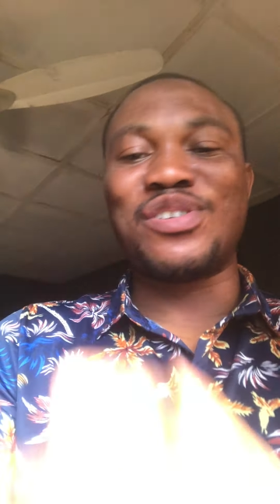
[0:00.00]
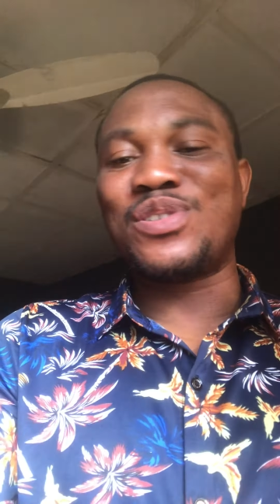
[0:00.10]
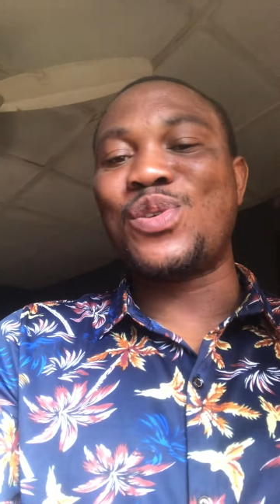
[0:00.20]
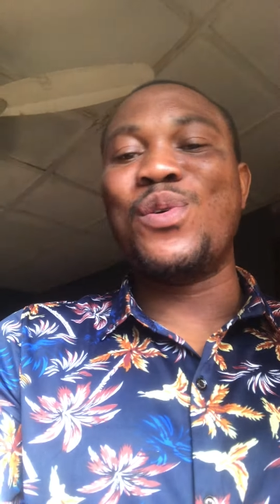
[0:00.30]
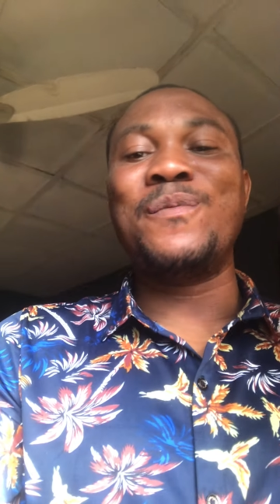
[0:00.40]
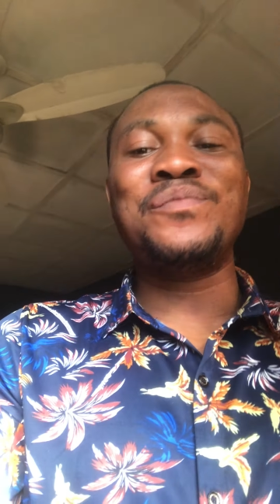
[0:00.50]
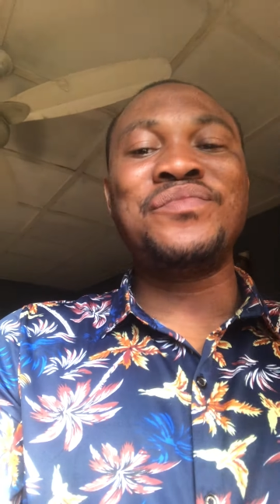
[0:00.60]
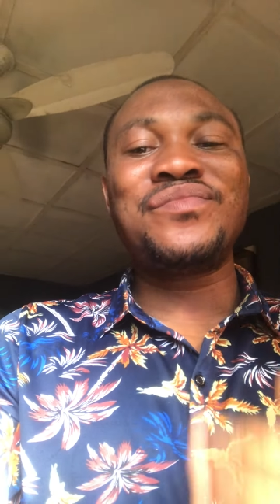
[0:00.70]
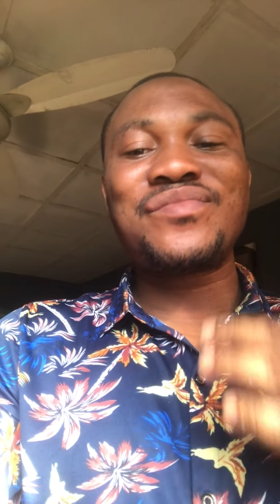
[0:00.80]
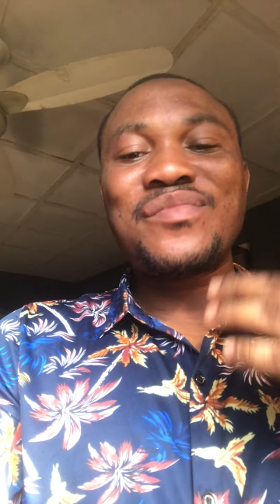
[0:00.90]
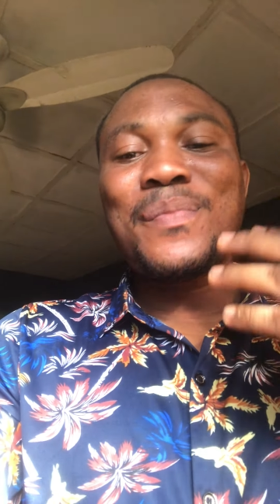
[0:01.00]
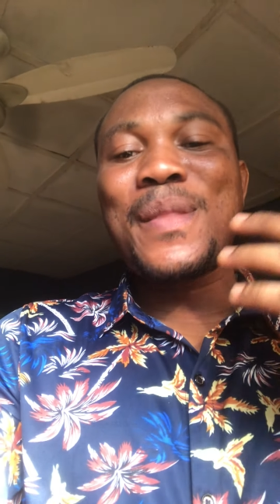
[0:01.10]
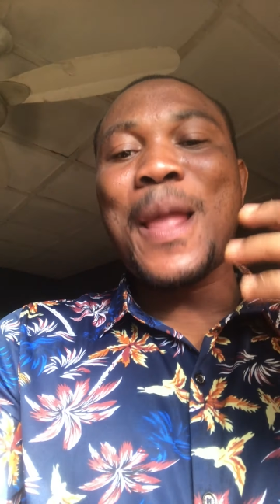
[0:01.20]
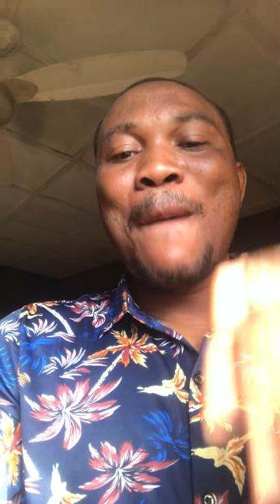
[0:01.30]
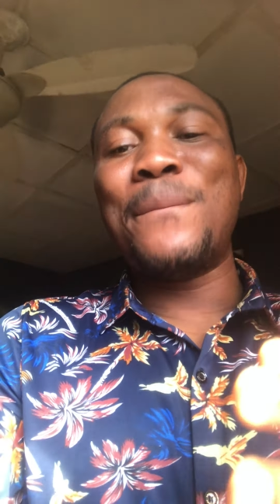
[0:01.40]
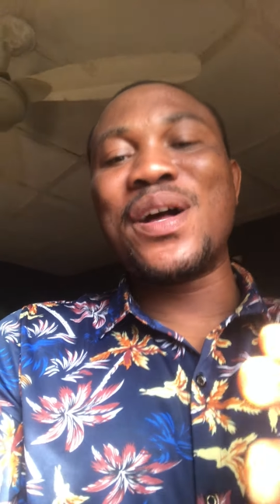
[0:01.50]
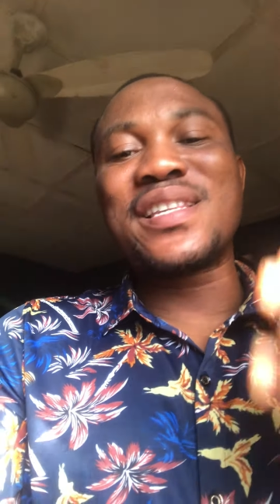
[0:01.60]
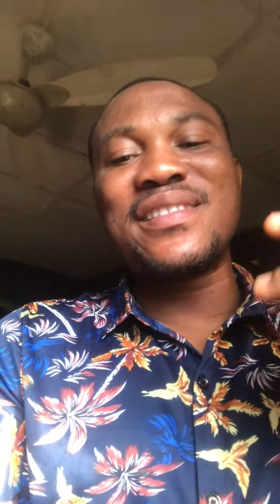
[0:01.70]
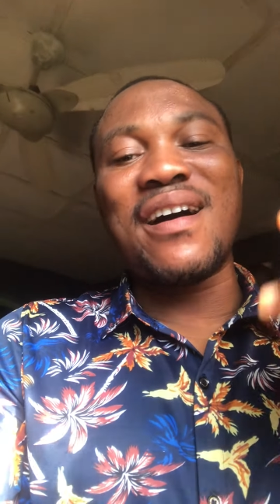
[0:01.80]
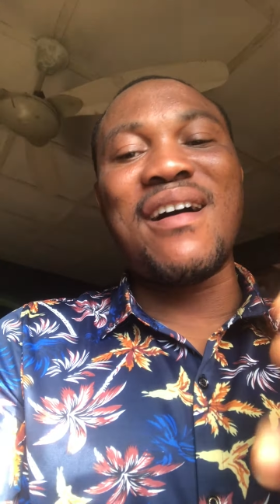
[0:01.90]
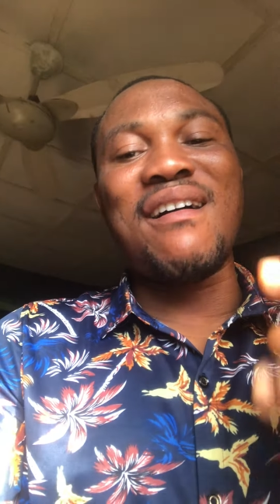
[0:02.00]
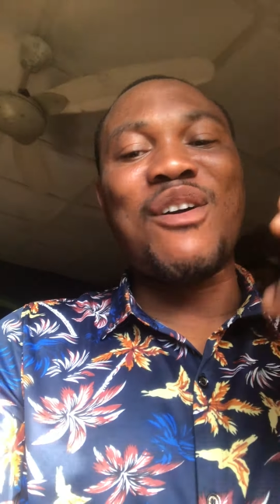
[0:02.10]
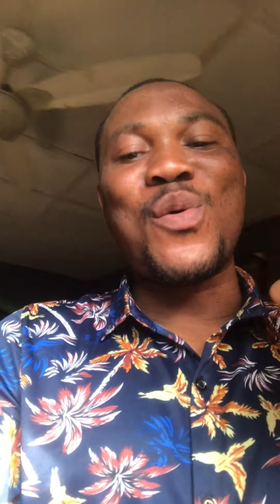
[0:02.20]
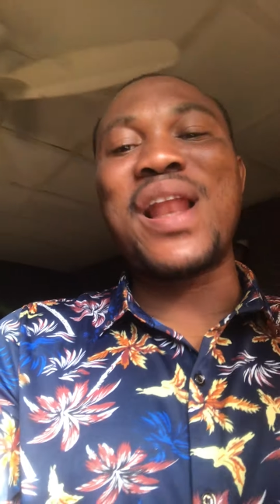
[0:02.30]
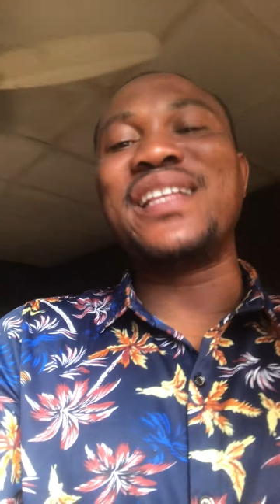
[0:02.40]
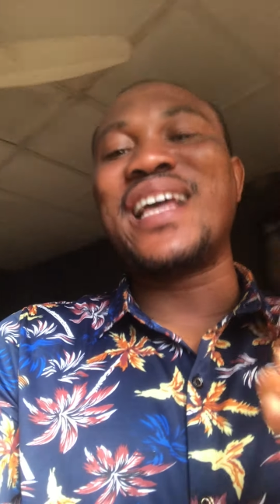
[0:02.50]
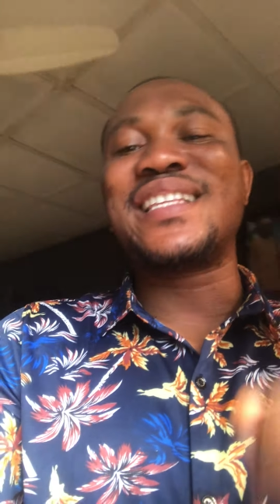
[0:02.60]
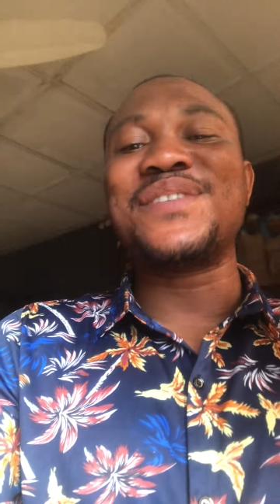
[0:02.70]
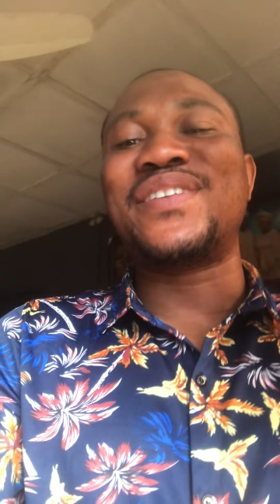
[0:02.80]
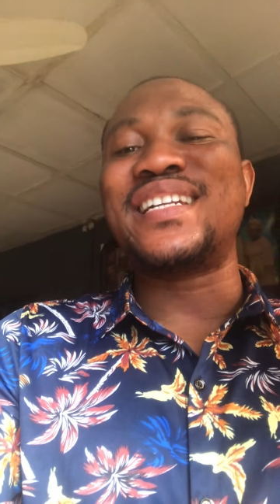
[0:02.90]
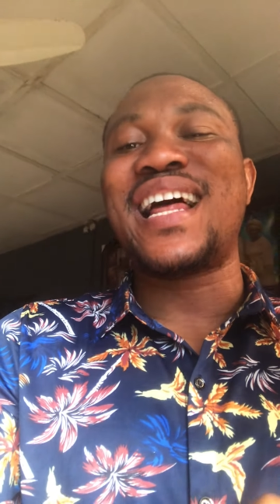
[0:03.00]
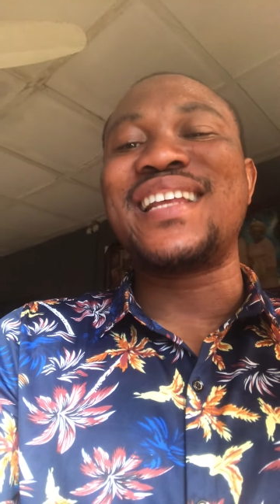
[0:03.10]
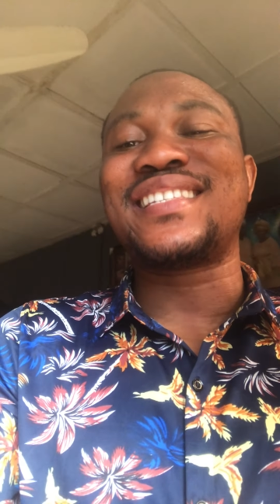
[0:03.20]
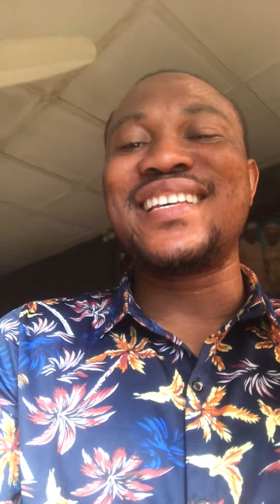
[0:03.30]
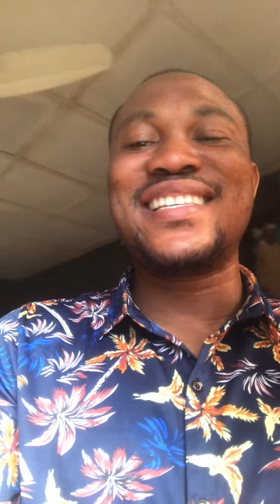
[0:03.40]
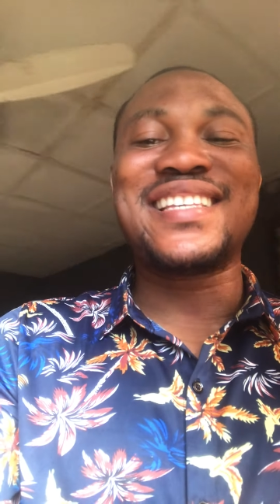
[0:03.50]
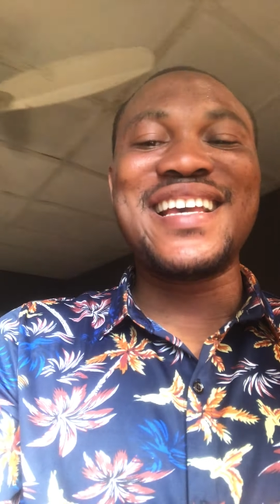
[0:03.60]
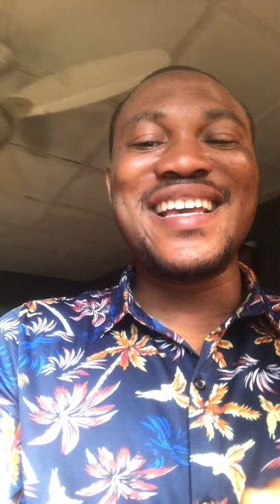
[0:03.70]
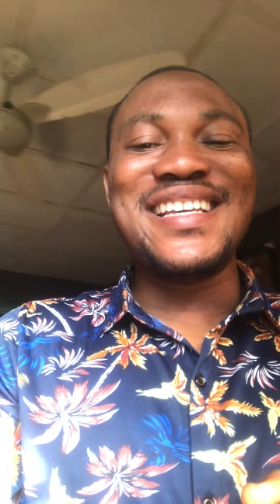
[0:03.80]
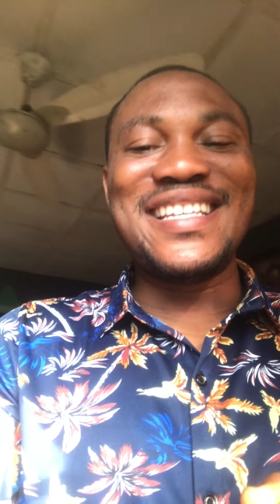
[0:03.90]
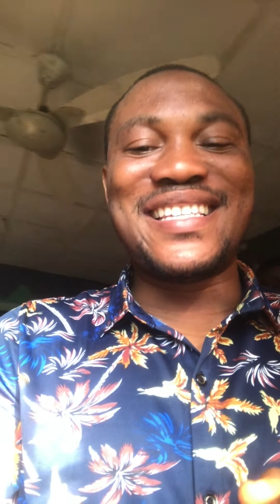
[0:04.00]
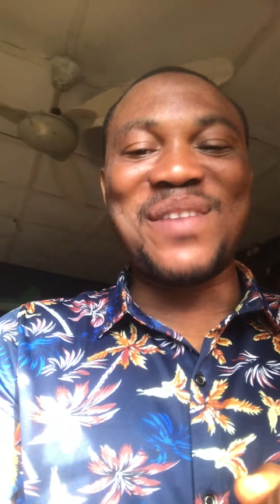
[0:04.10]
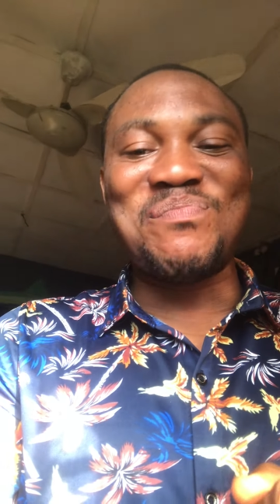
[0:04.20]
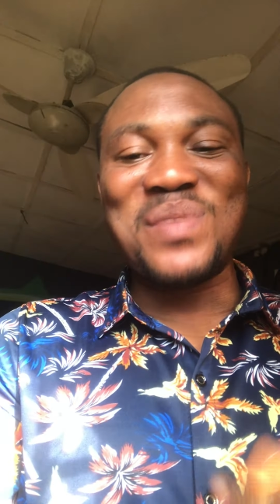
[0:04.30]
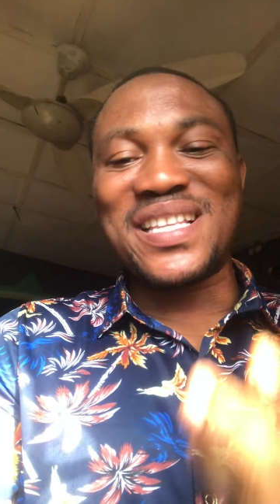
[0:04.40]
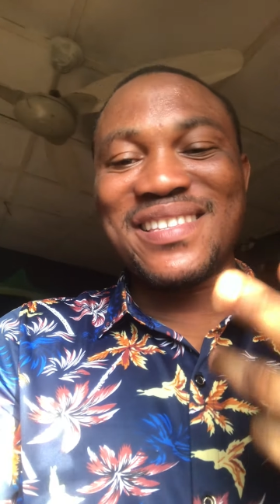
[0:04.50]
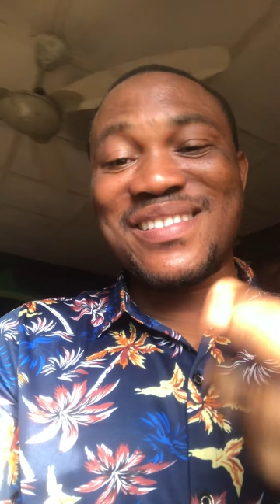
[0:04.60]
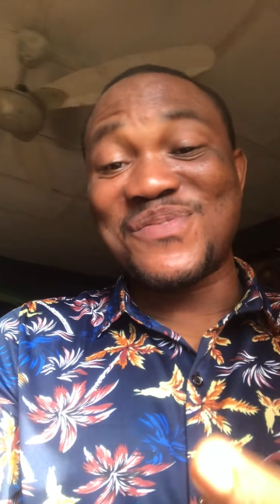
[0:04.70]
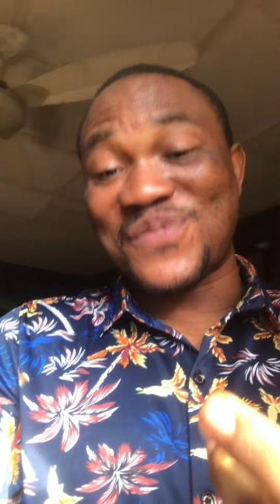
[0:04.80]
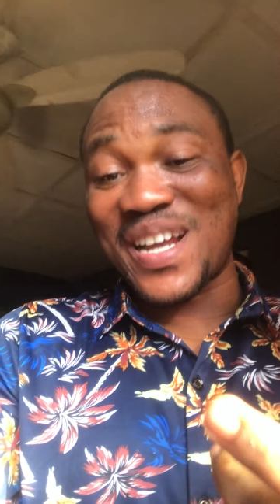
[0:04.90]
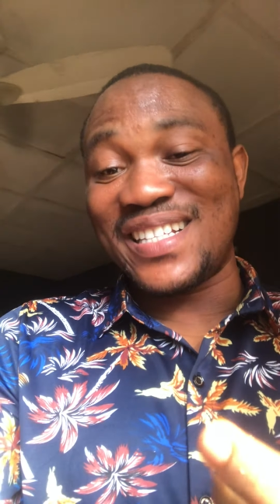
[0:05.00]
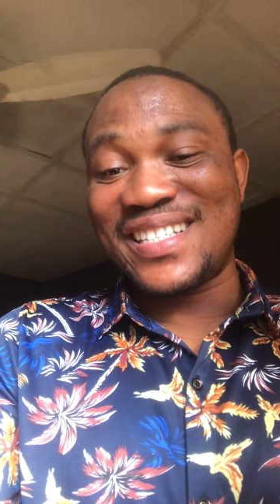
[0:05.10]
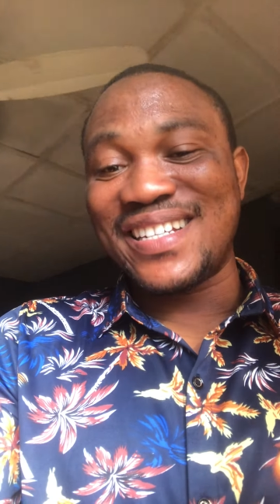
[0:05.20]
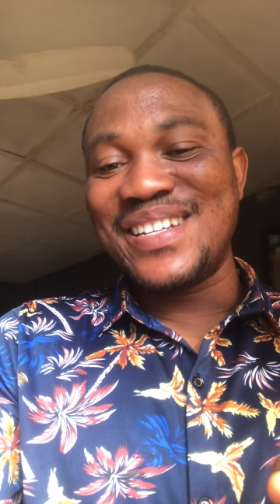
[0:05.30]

So but the qualitative analysis is a bit different,